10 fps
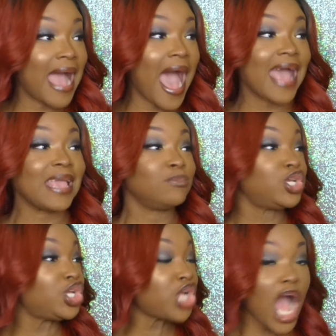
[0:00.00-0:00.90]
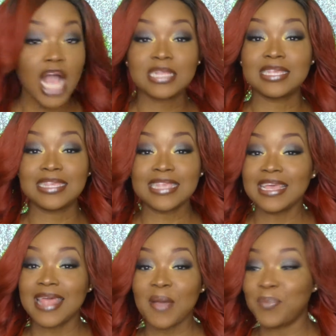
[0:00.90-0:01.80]
am shocked to
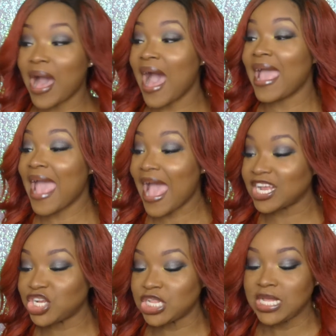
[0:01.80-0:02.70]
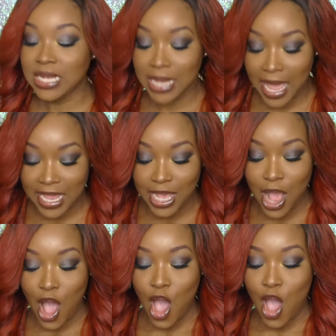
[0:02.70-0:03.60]
say that, but I actually
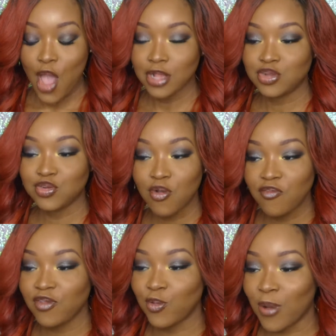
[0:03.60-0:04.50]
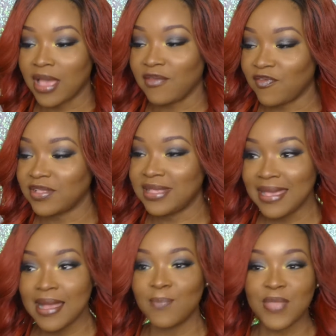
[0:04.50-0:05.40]
like Trophy Wife.
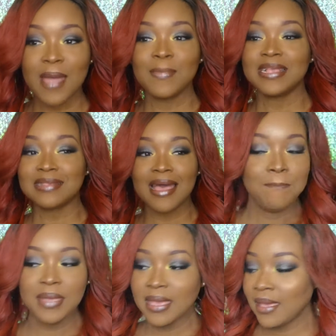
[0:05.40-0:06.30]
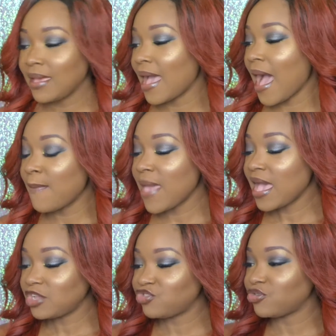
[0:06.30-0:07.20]
Damn, that means I'm big. I'm
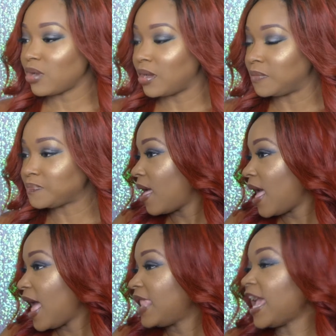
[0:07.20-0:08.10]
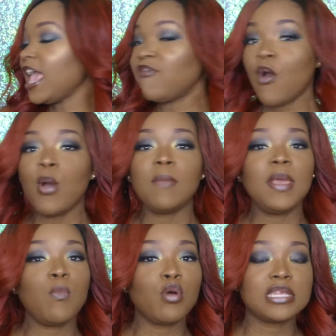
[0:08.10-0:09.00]
extra. Like if I want to
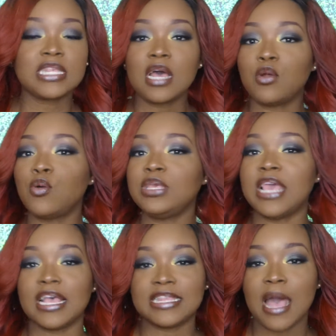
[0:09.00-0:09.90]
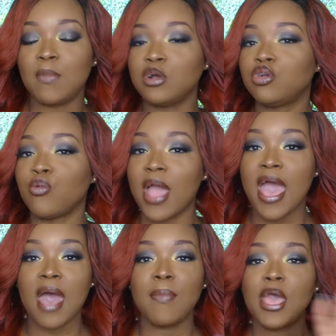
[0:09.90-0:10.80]
be more subtle, yes, I'm going to
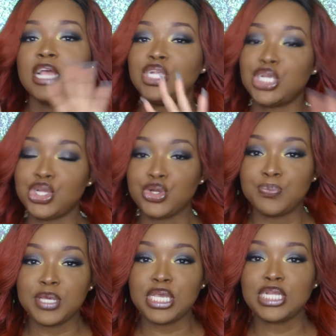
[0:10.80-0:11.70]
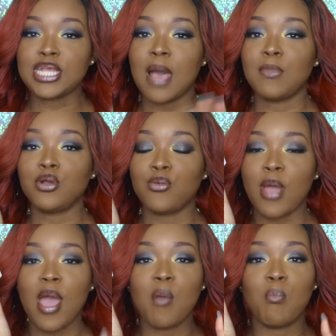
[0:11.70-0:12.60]
grab Ginger Binge. I'm going to
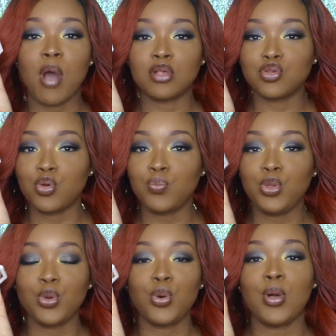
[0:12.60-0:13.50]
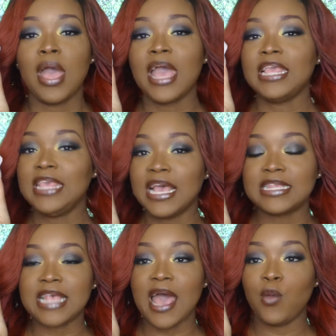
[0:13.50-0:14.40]
grab Moscow Mule.
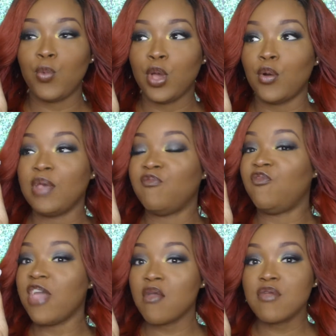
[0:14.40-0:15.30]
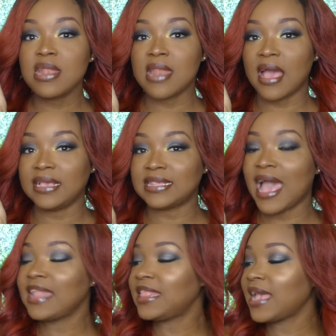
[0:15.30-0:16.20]
Yes, I will. Very nice.
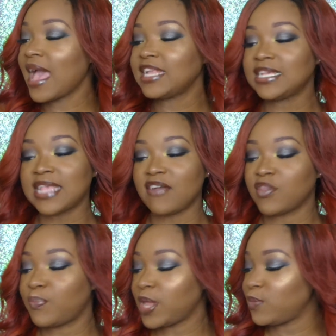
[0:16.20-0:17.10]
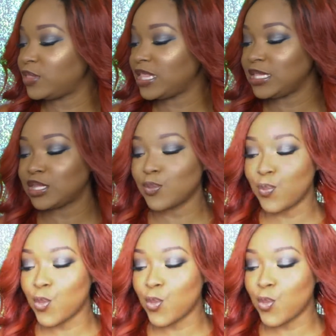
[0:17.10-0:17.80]
I think I just have to play with these some